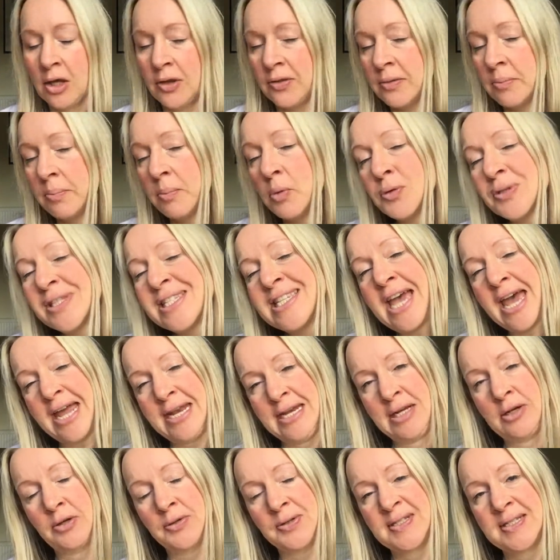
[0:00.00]
the more
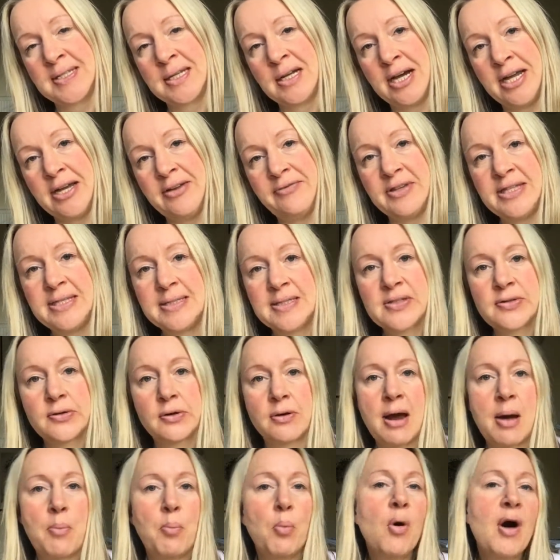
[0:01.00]
technical side of
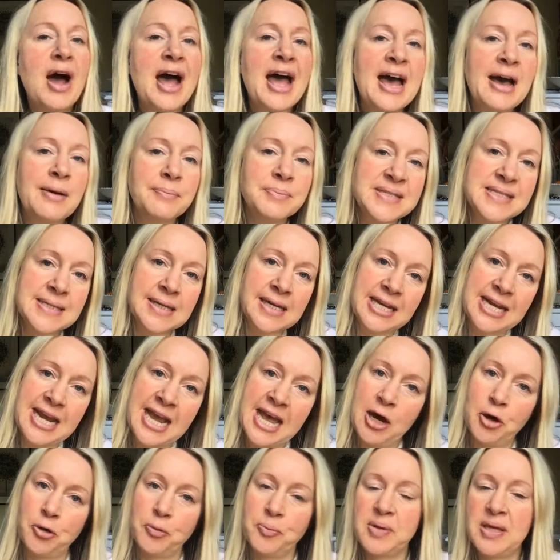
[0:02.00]
Instagram. What apps are going to
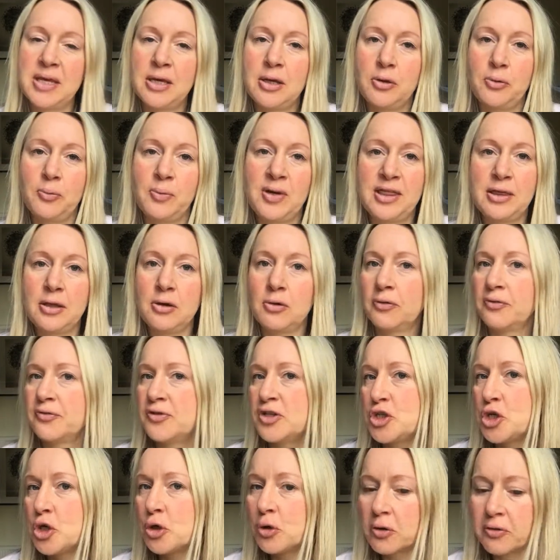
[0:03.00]
help you with your
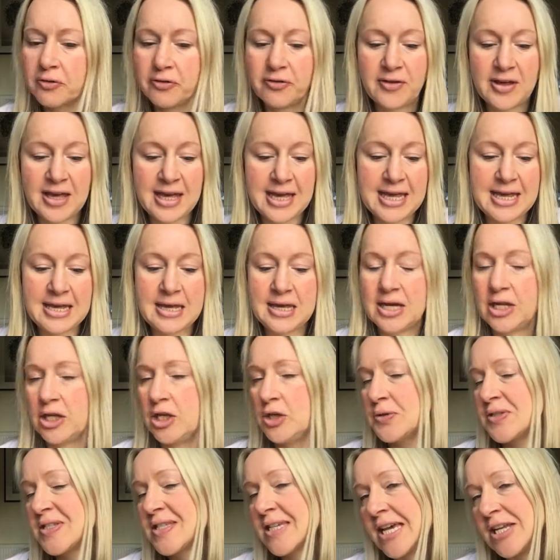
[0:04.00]
photography and
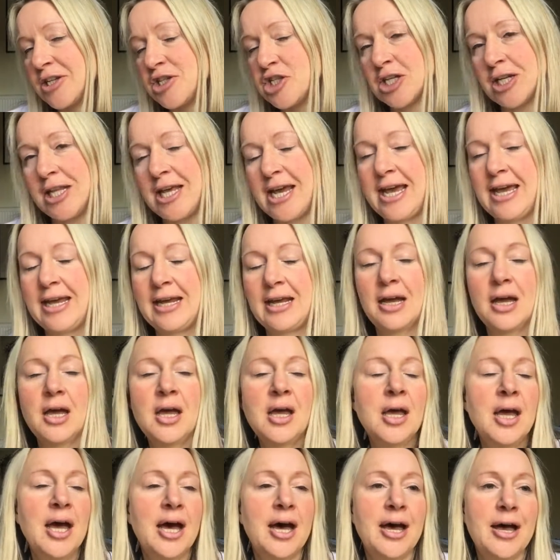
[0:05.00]
your scheduling?
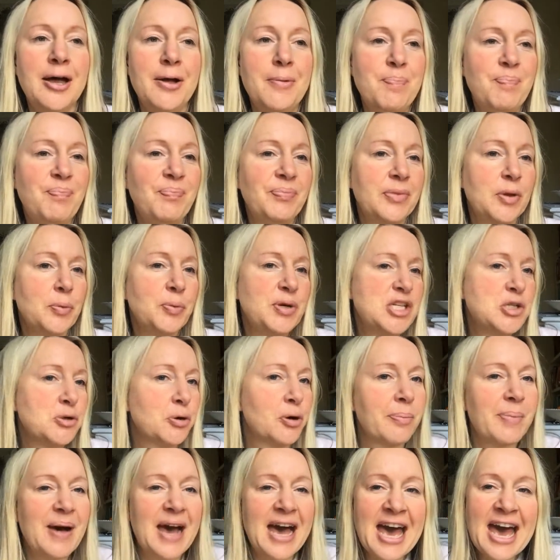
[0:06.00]
We
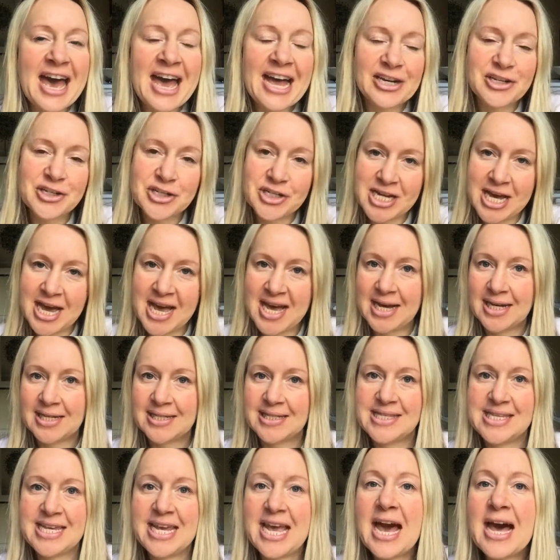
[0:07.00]
talk about
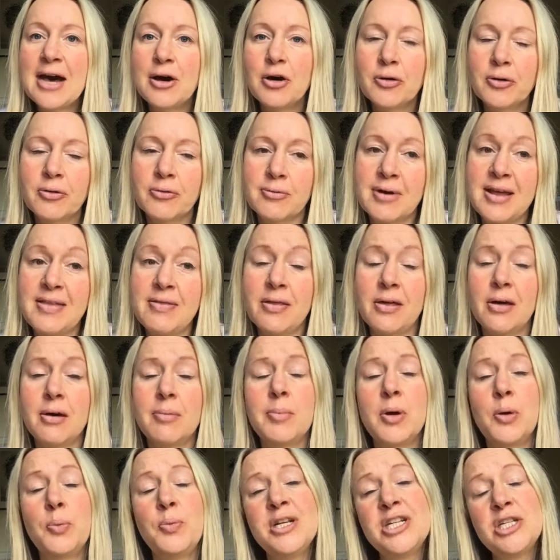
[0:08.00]
hashtags, the
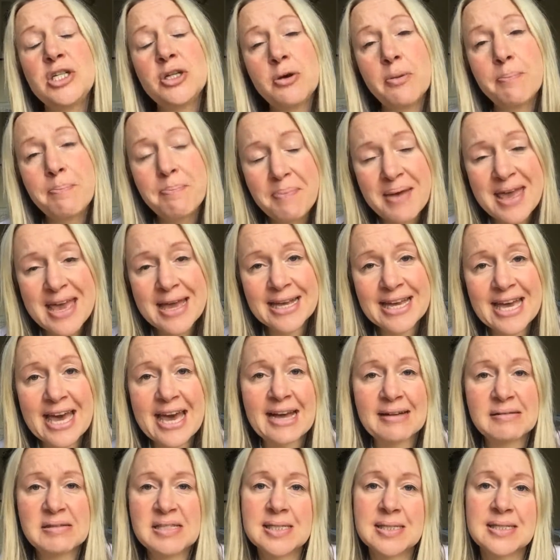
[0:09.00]
algorithm, and we do a big
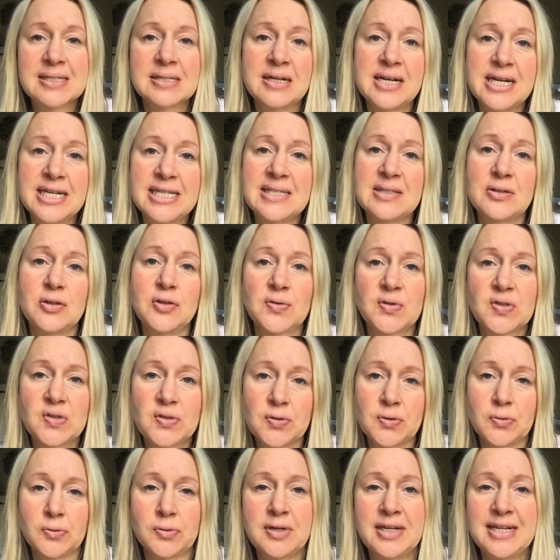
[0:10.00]
exercise on
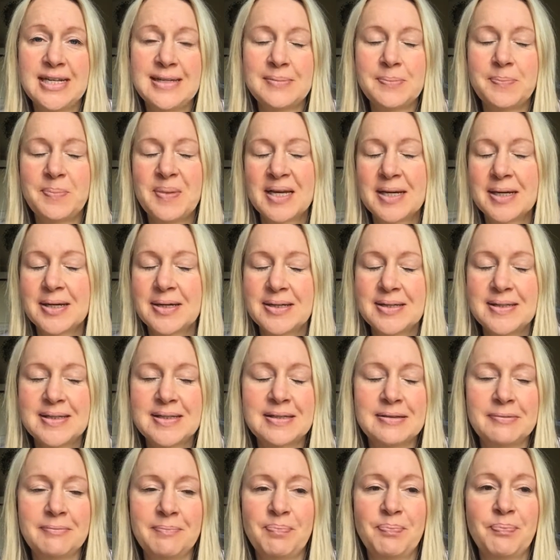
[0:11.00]
stories
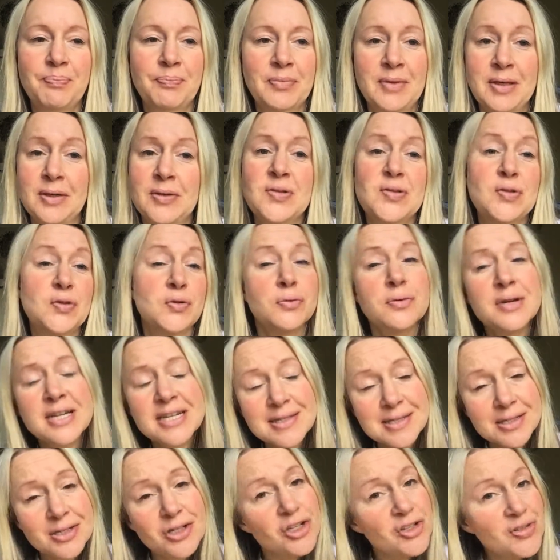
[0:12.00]
because
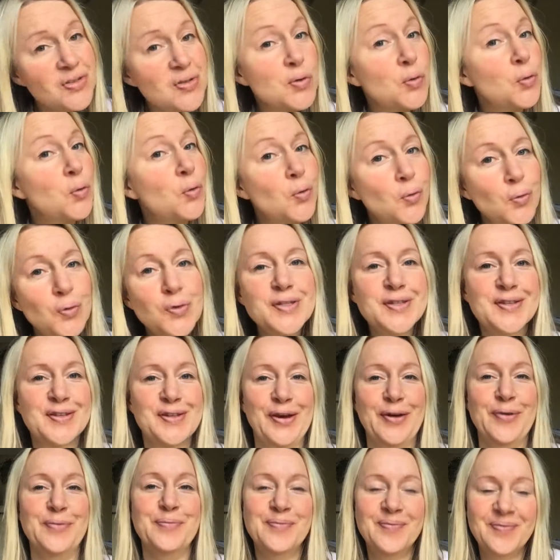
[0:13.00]
stories are just
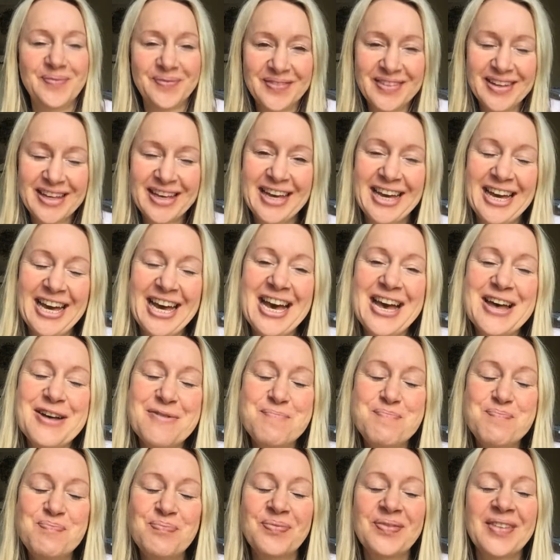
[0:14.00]
awesome.
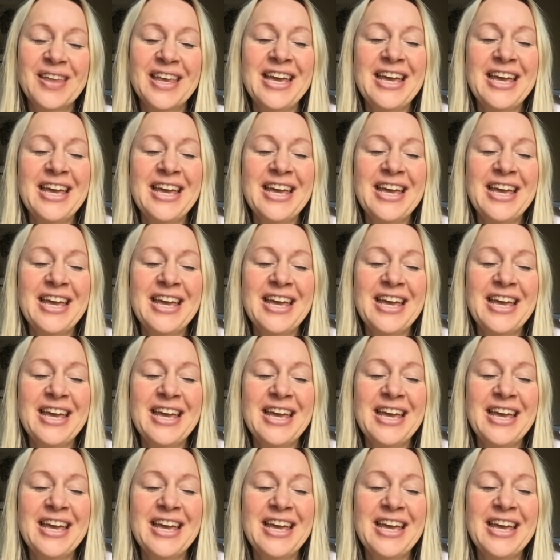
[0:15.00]
And